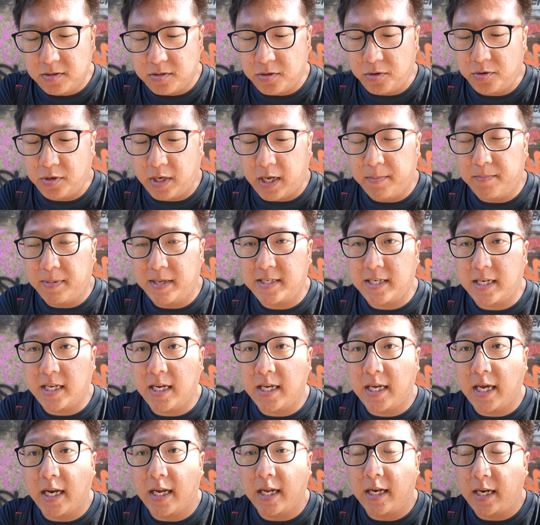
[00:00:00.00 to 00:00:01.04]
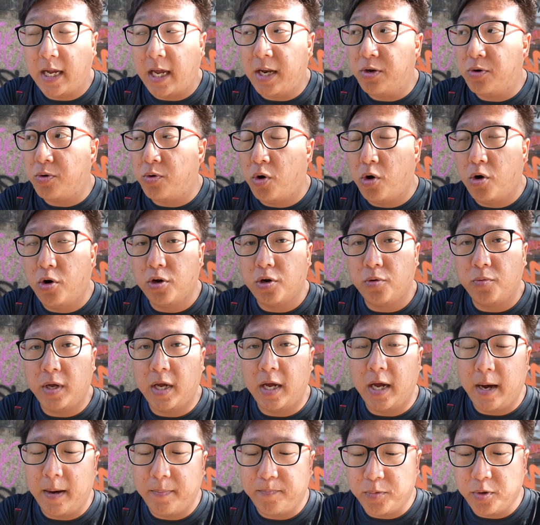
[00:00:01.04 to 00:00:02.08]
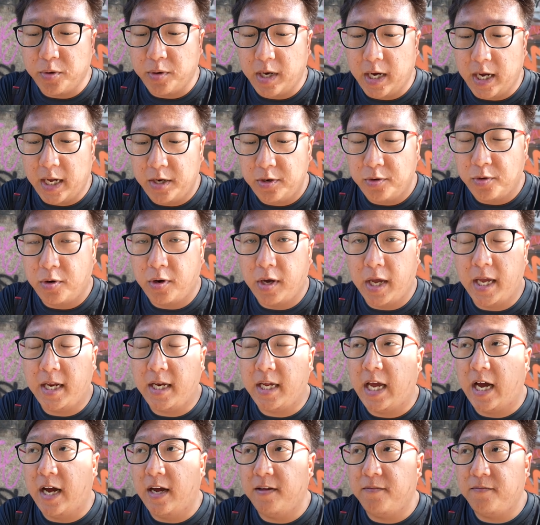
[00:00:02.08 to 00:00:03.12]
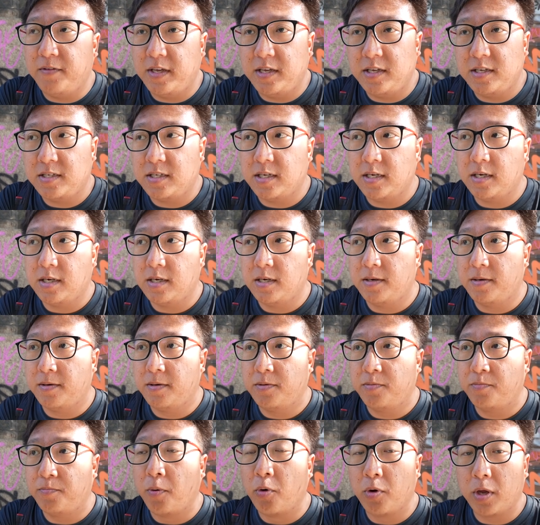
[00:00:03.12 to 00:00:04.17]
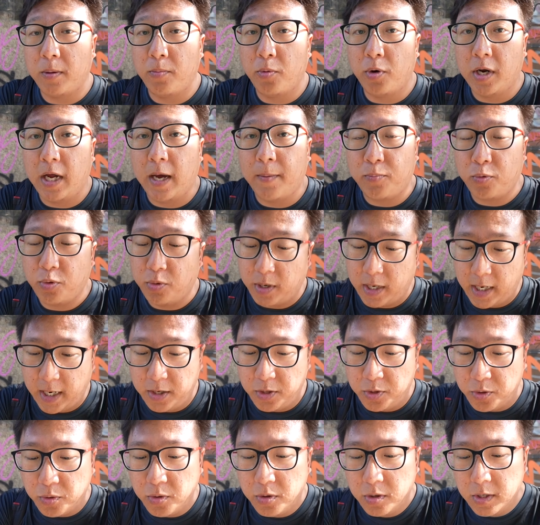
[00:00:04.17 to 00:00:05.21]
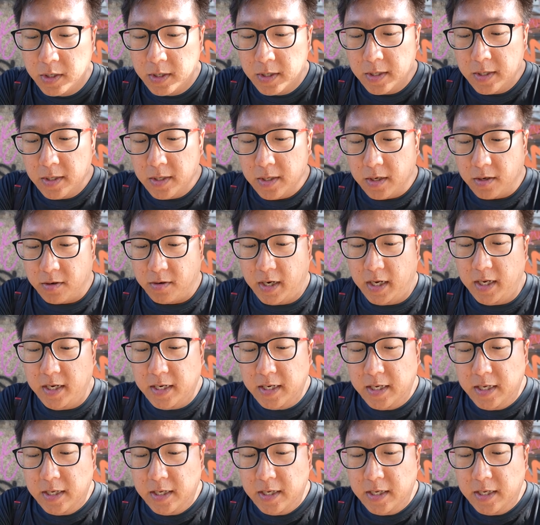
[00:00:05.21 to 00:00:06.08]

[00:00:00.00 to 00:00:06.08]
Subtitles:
So you can basically get a Nando all the way up to a Hundo, or any IV's Pokemon up to a Hundo. Alright,